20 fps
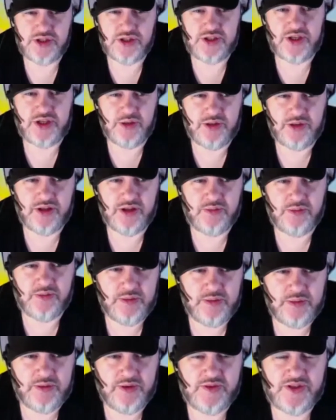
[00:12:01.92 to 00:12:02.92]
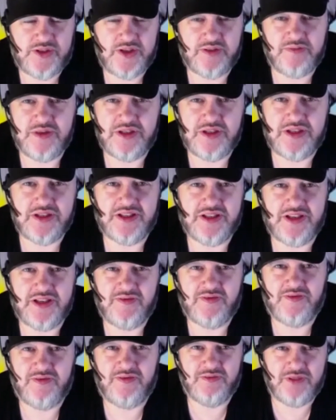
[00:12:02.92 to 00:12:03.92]
hope that the people have submitted
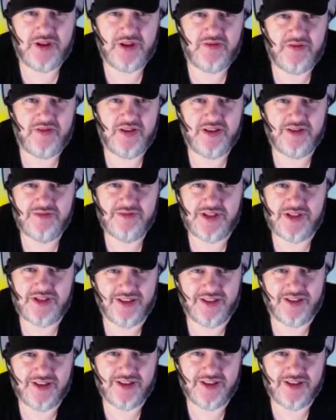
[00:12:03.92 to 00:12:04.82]
their films then,